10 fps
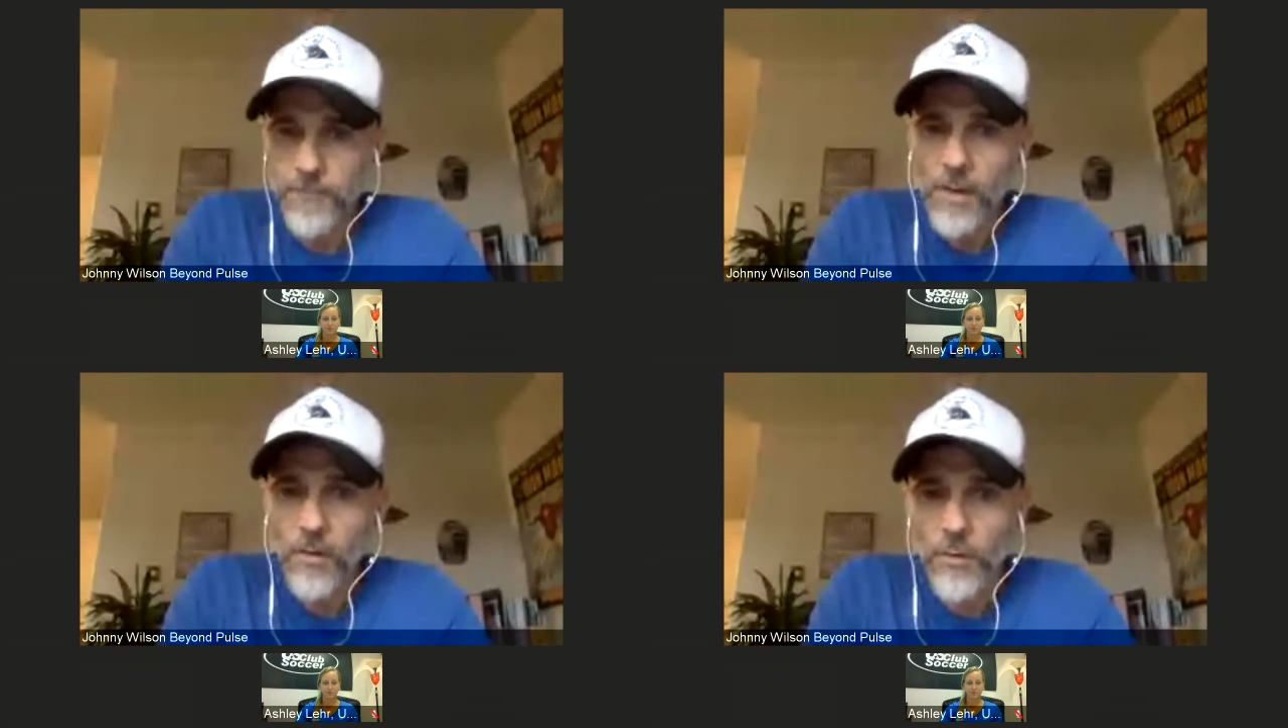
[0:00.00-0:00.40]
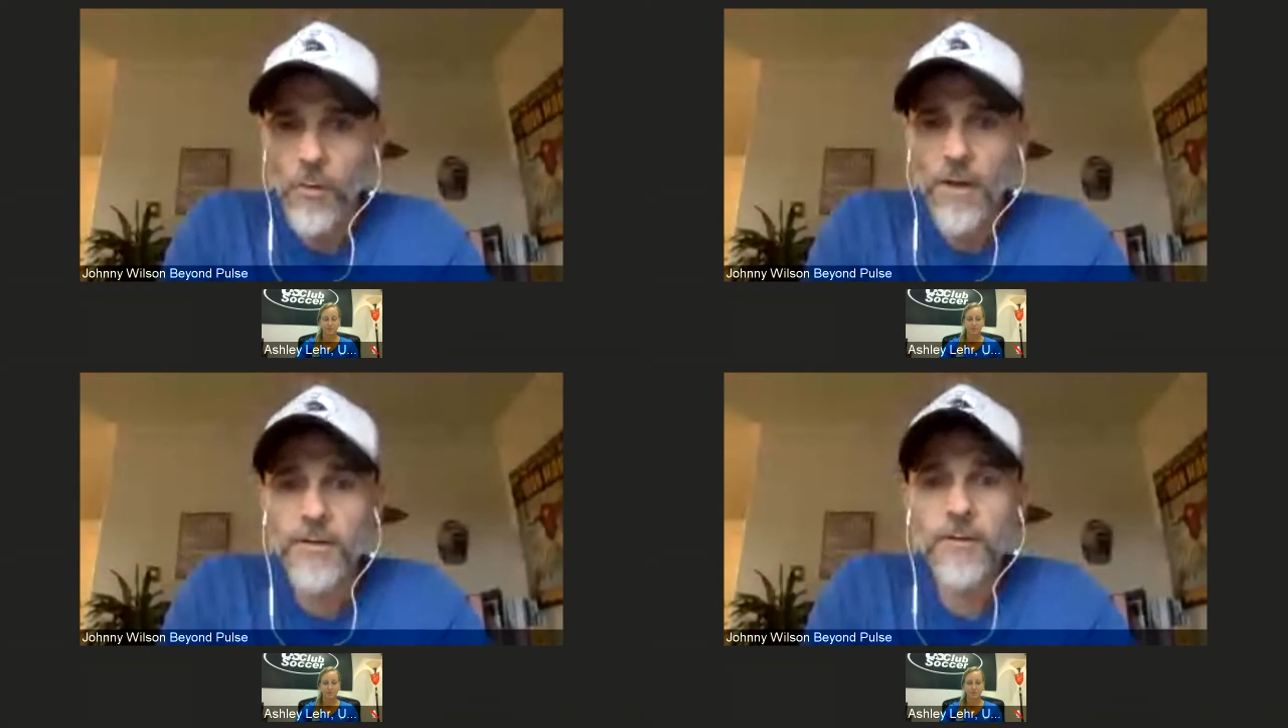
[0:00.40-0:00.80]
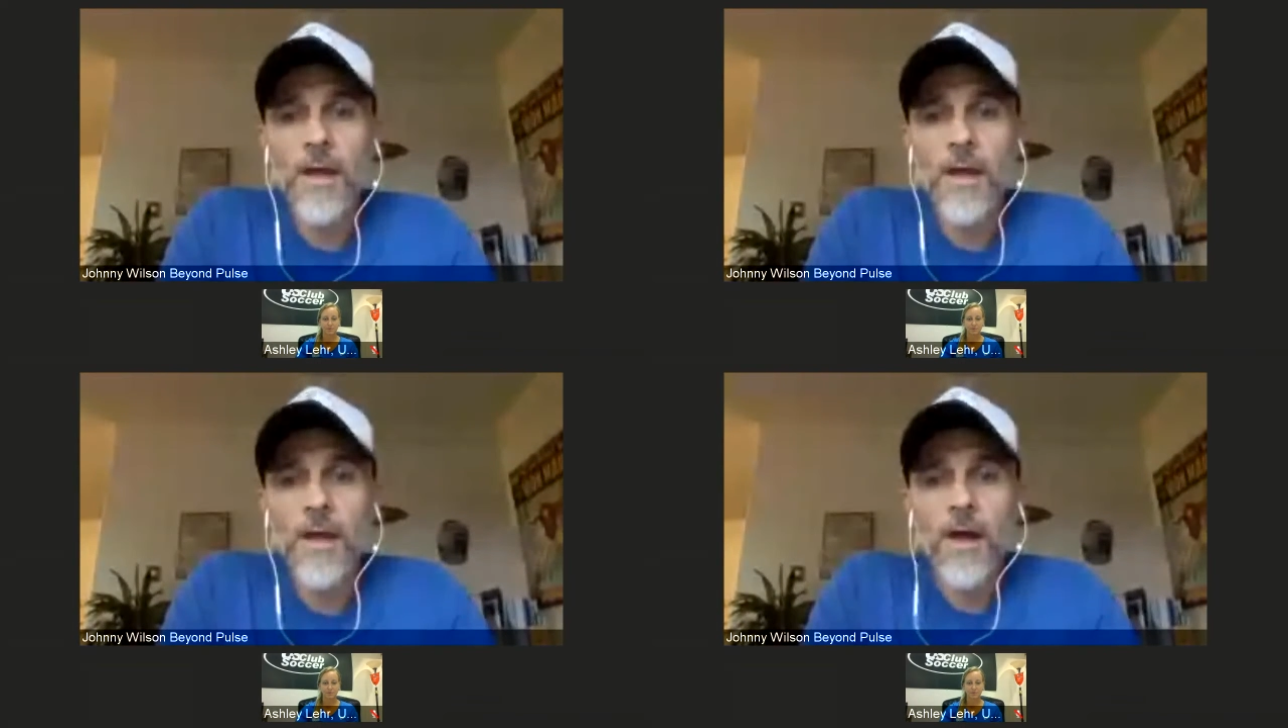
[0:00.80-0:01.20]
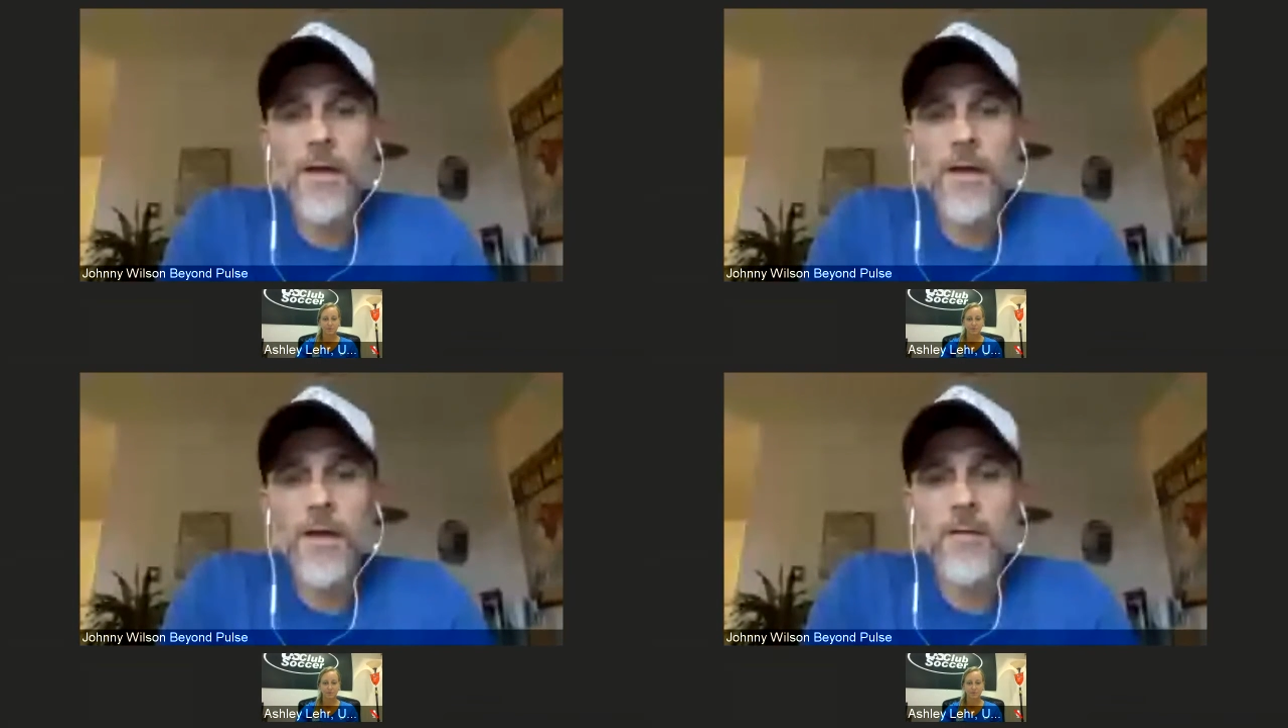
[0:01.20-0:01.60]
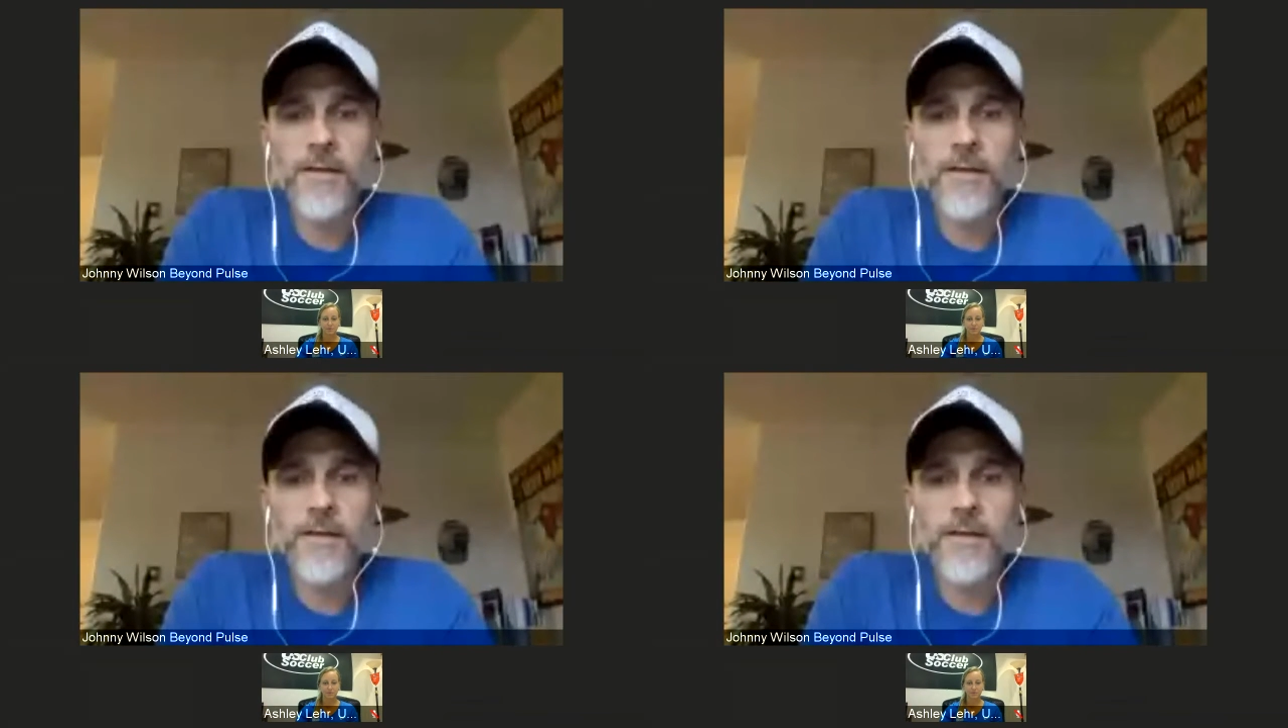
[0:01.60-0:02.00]
or the mind um,
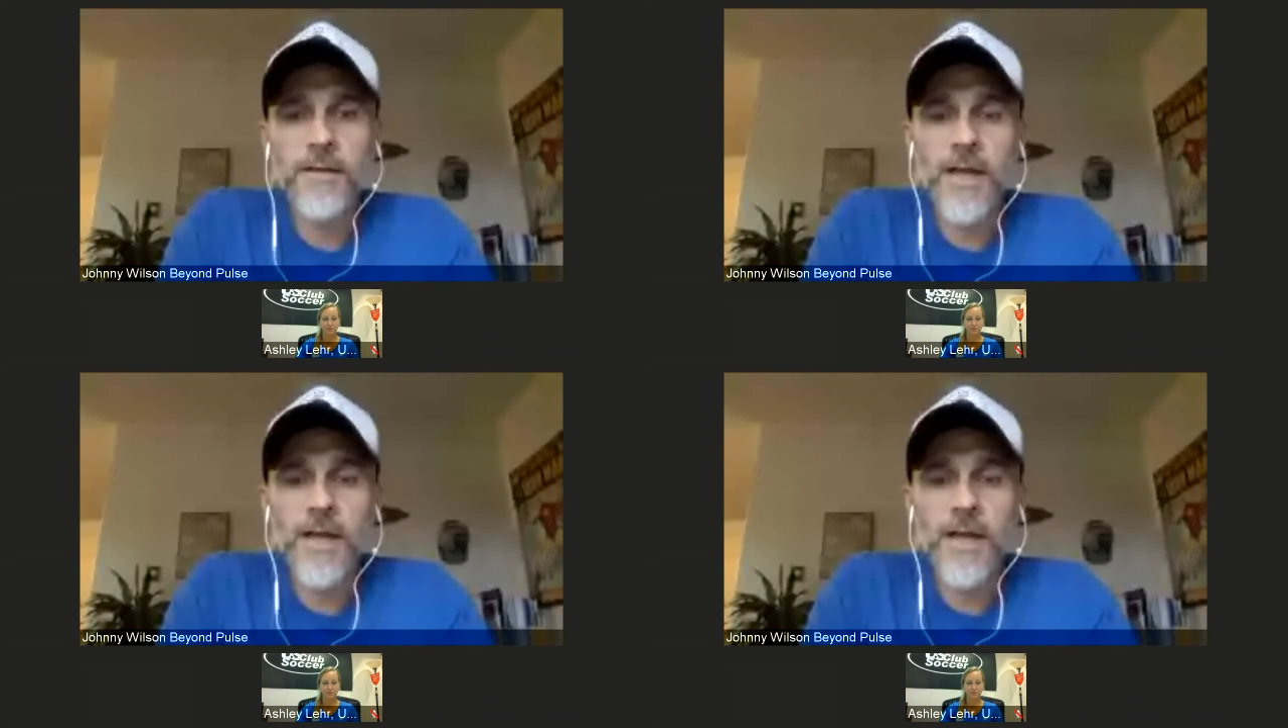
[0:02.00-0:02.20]
and the